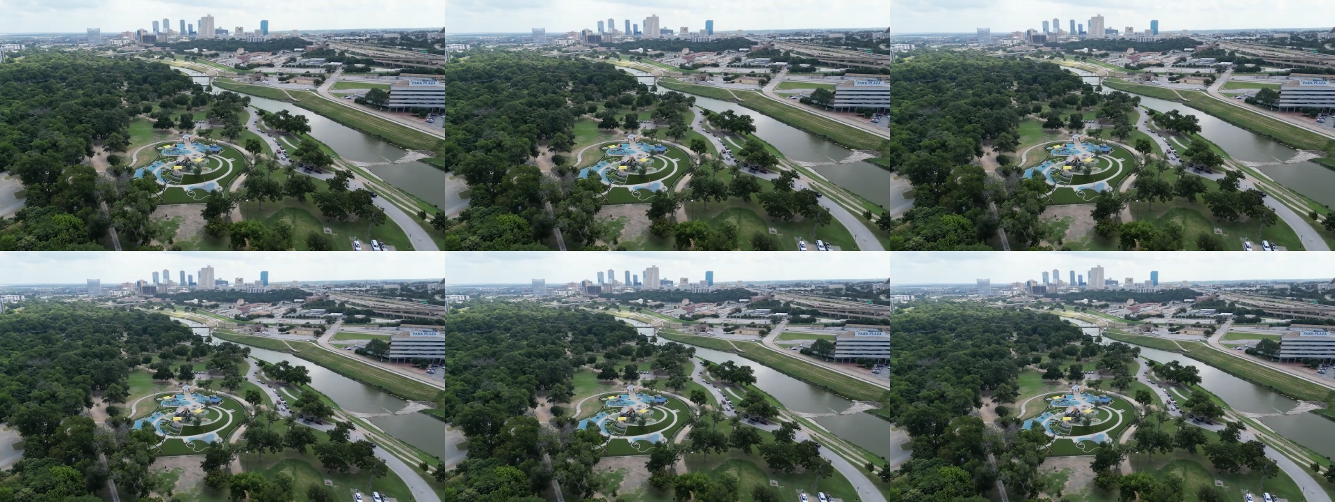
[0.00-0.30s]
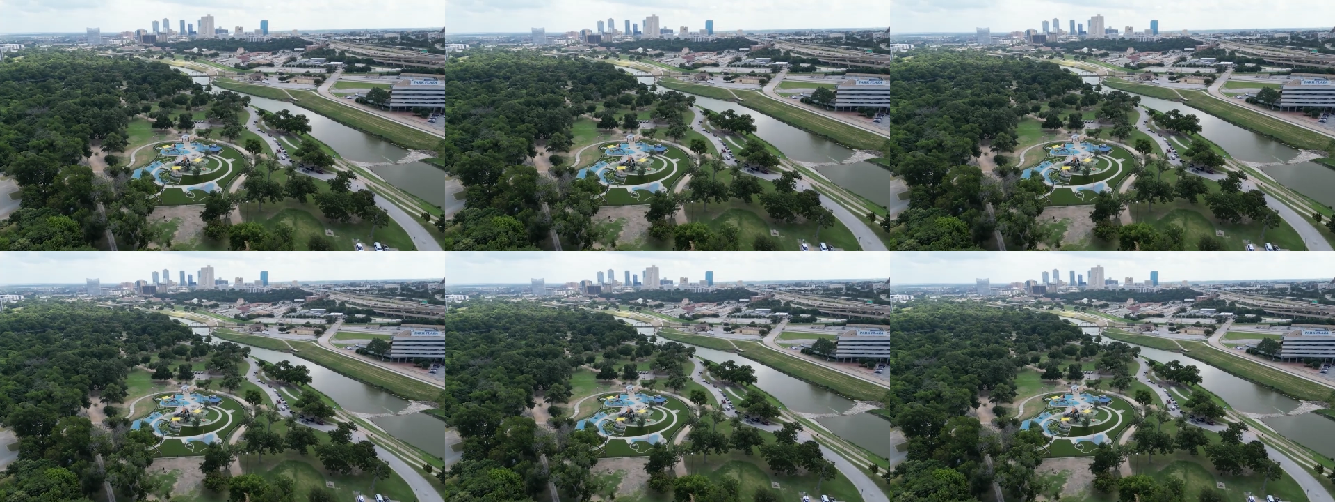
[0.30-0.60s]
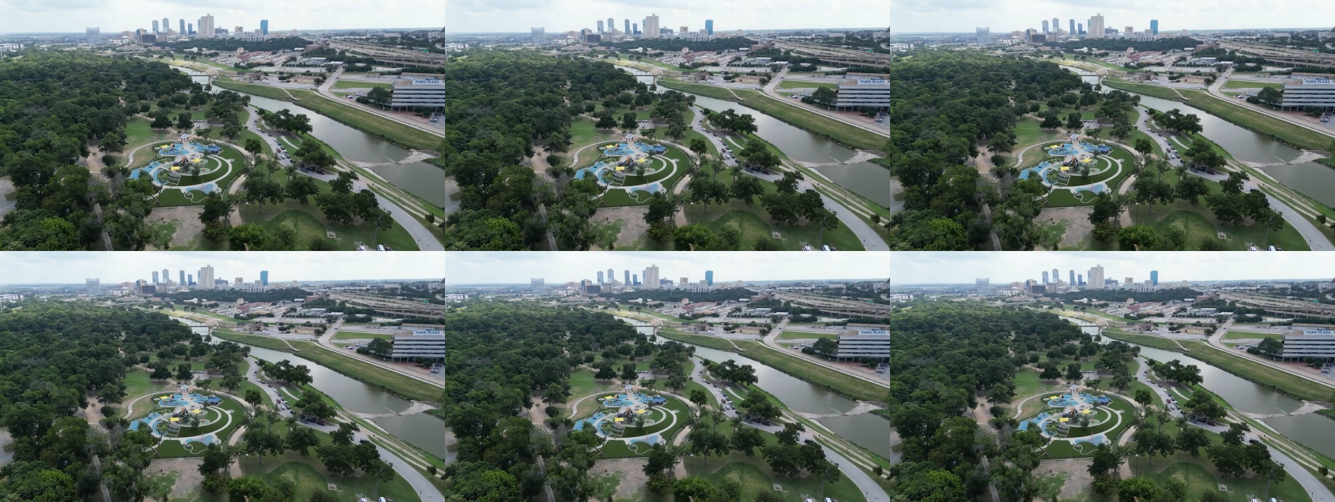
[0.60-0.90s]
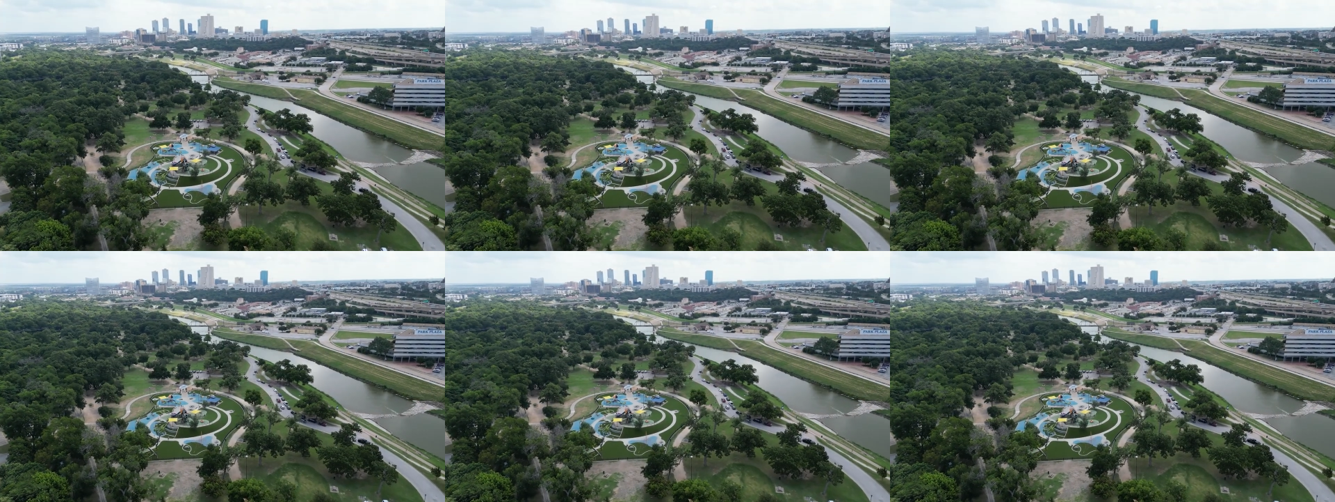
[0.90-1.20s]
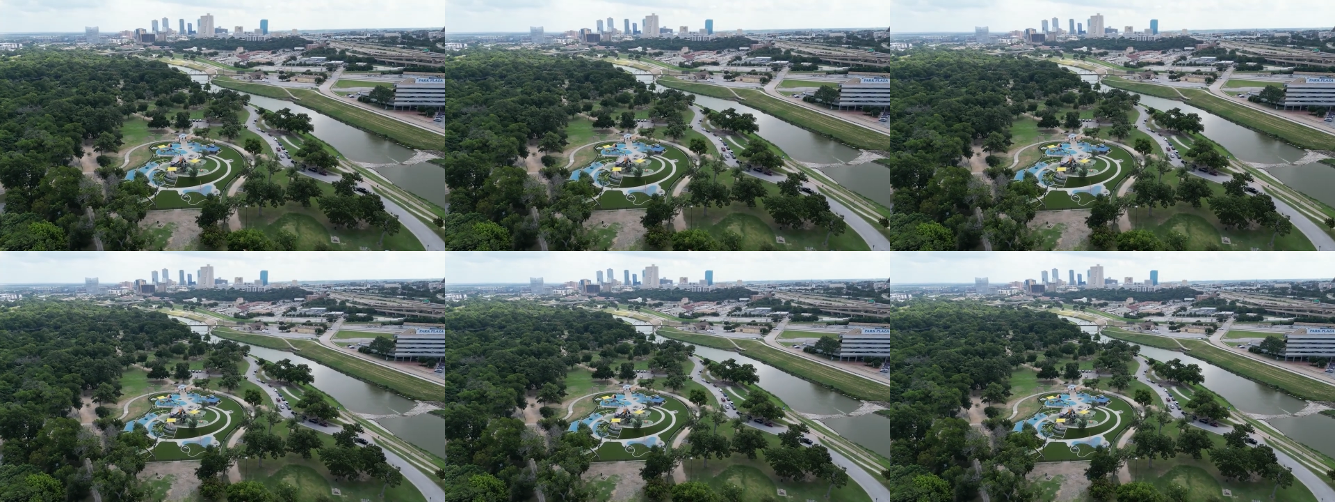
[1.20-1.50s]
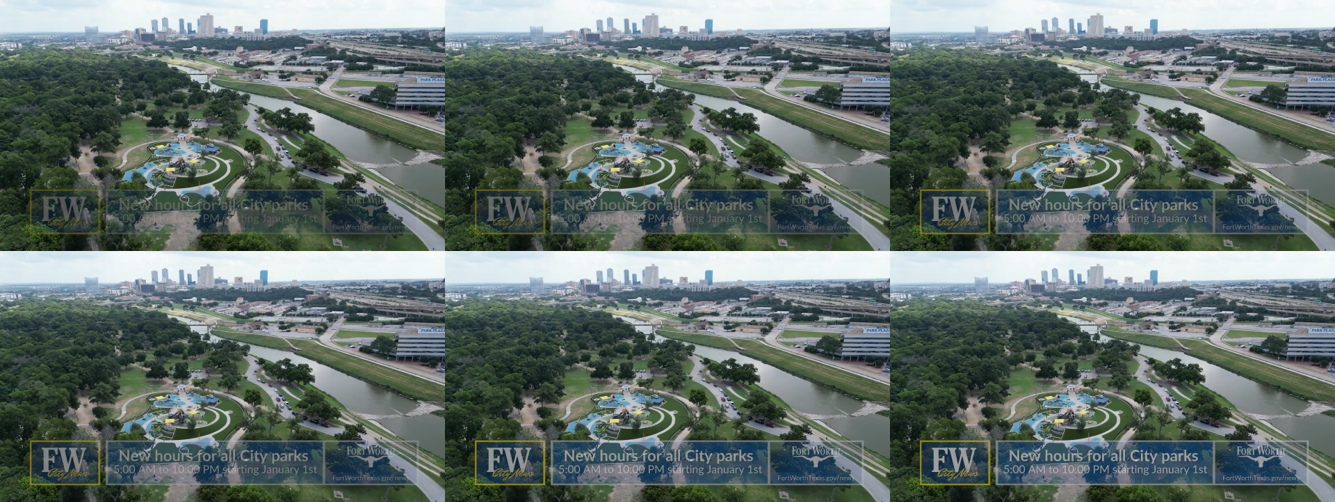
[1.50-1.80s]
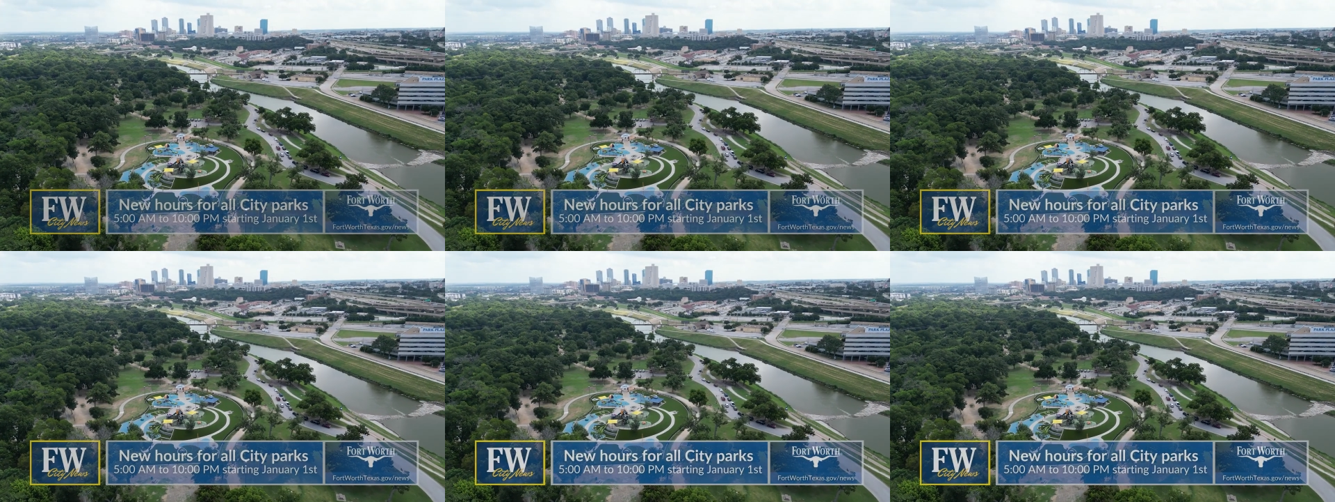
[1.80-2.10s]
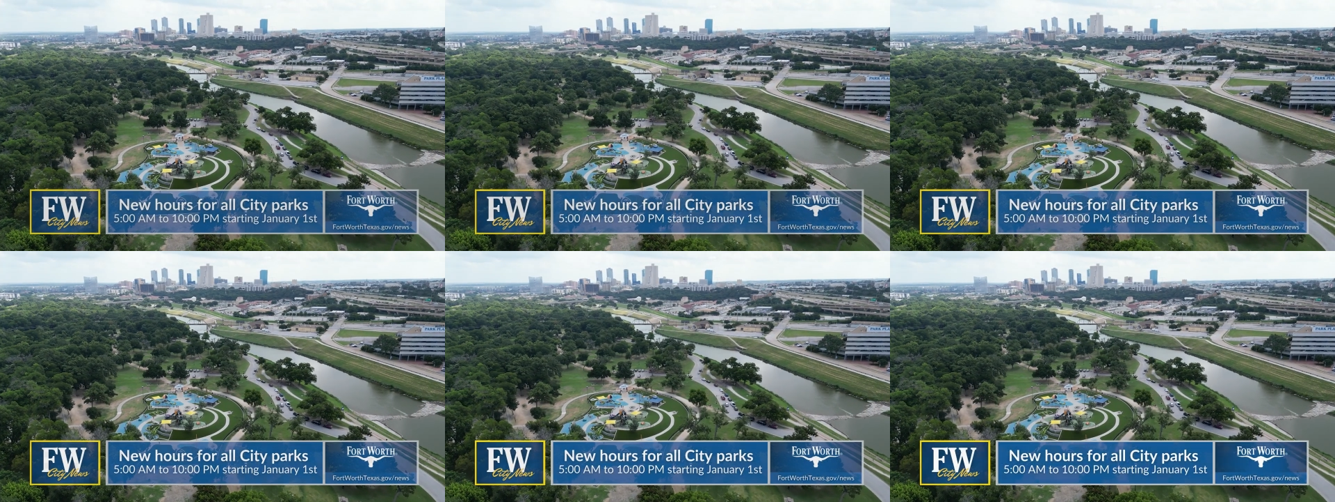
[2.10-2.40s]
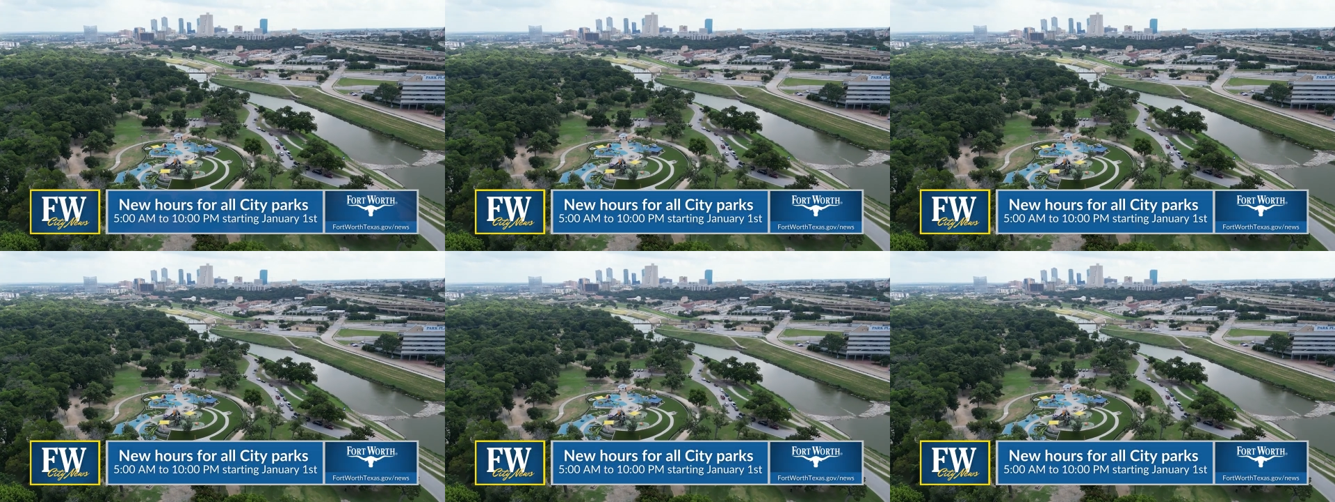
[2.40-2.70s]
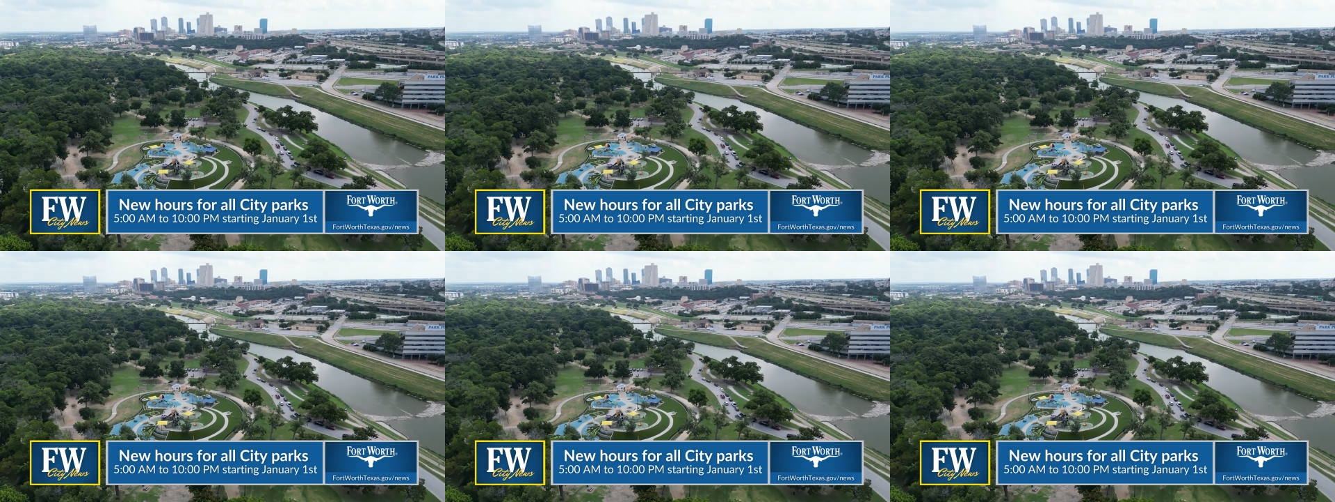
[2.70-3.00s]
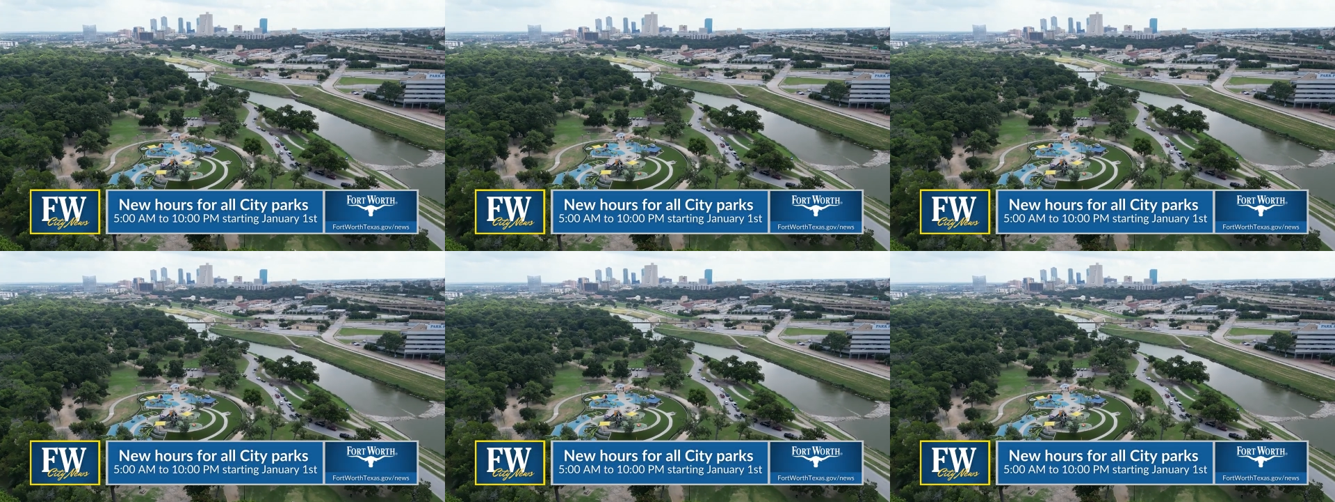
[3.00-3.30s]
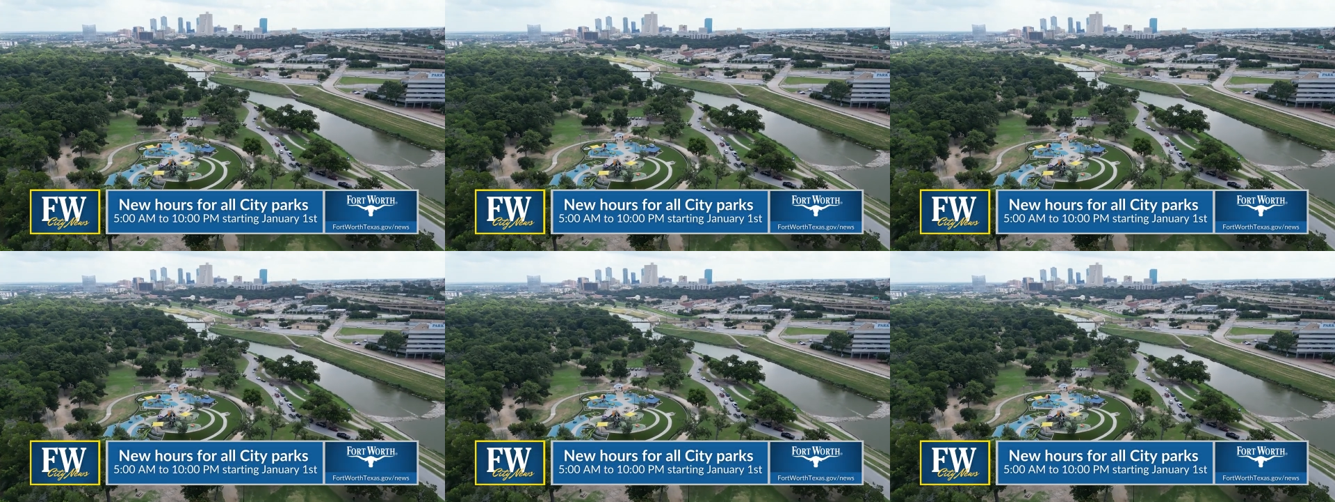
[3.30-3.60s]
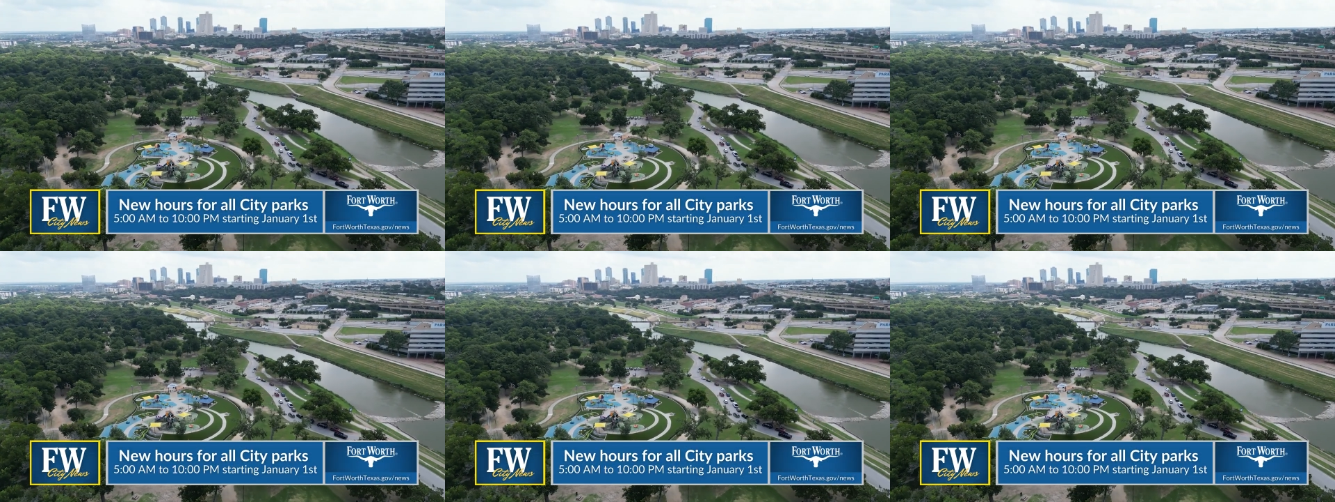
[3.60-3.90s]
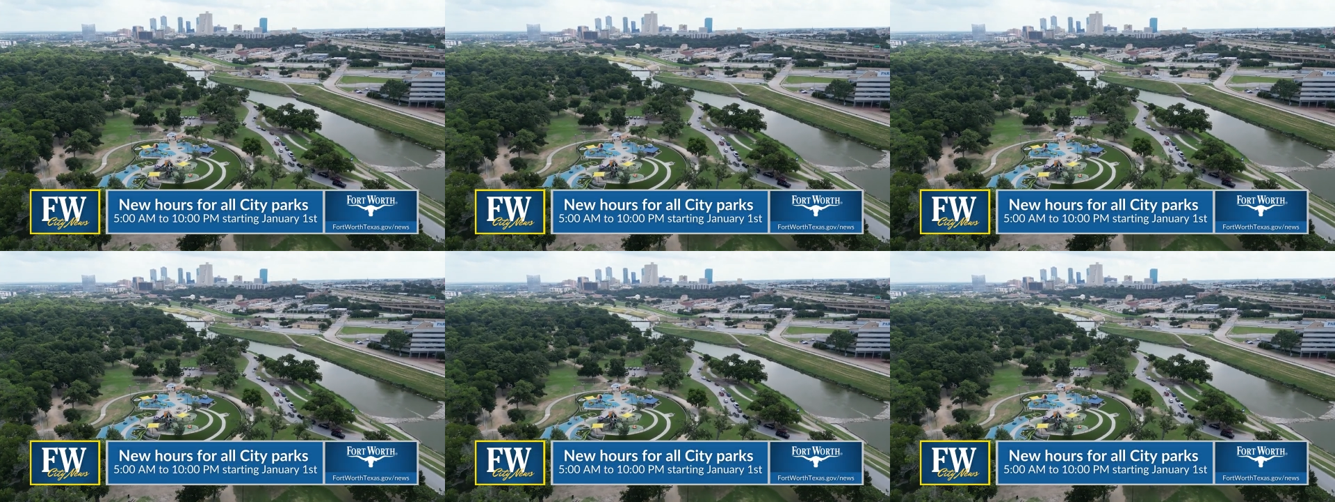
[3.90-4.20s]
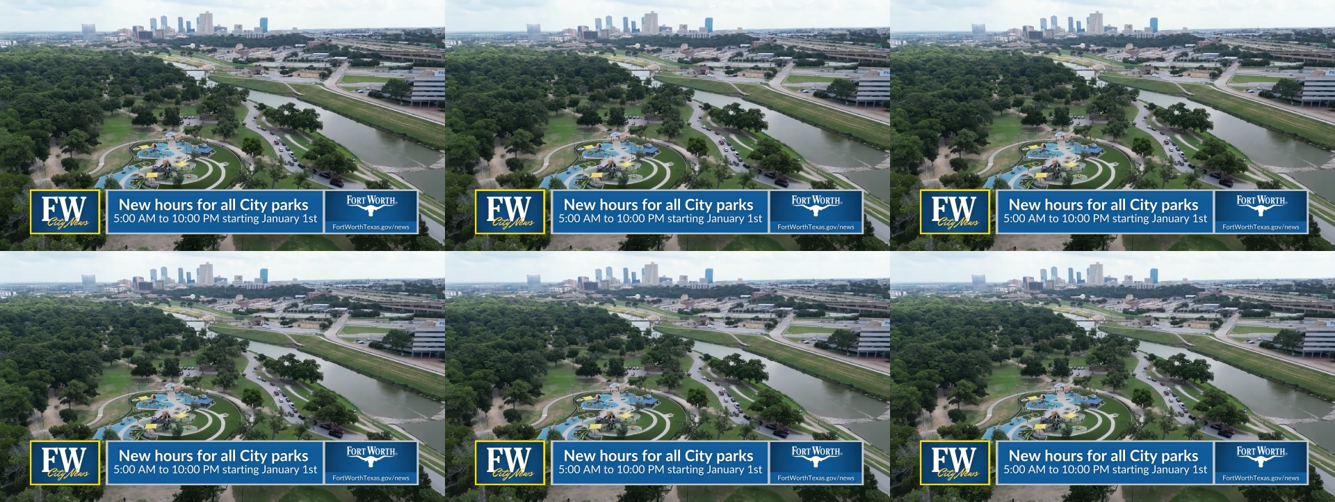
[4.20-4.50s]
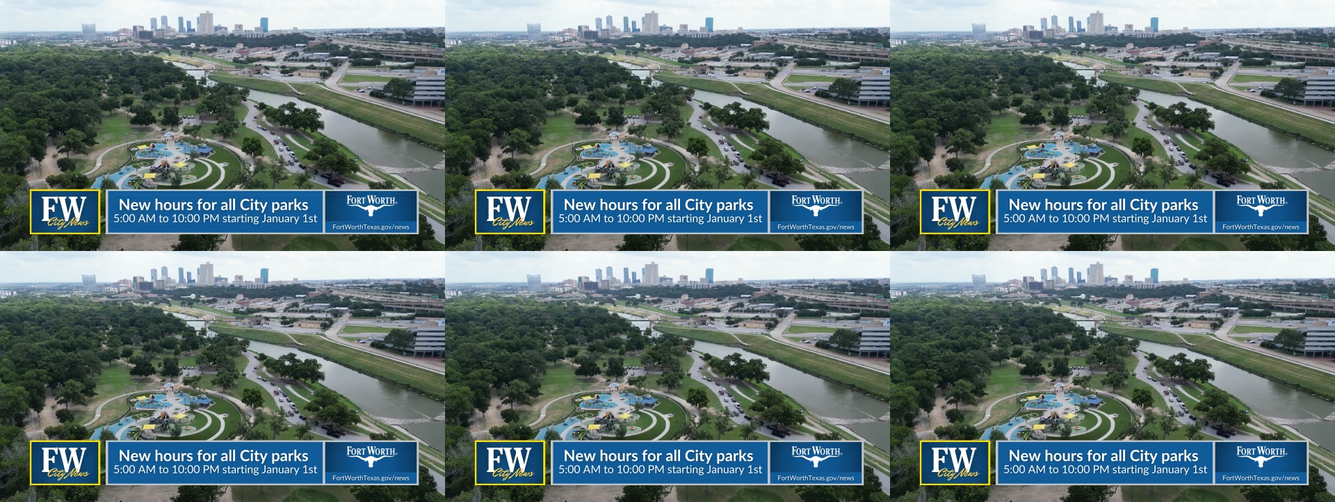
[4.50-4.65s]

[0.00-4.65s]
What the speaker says: [unreadable: no face in view]